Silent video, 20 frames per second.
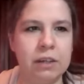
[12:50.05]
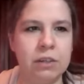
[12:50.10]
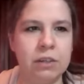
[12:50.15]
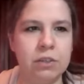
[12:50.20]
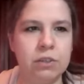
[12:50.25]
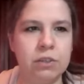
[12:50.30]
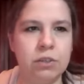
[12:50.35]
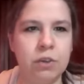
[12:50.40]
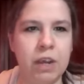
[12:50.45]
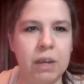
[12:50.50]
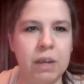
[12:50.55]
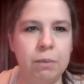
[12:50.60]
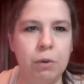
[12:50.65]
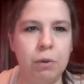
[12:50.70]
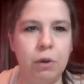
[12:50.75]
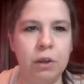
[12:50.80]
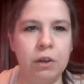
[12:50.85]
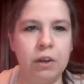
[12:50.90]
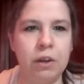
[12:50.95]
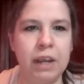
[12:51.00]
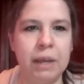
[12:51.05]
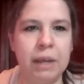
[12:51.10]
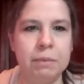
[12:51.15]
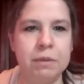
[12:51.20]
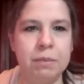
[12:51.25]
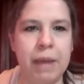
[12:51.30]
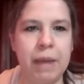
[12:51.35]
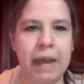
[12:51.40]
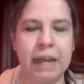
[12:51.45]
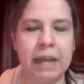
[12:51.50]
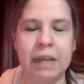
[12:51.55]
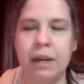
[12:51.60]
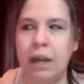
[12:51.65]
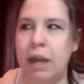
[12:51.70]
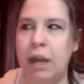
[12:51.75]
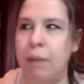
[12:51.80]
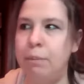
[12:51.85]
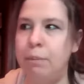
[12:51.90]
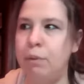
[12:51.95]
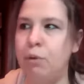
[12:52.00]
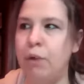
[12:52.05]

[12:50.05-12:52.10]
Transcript: to straight. Pull your hips back and up.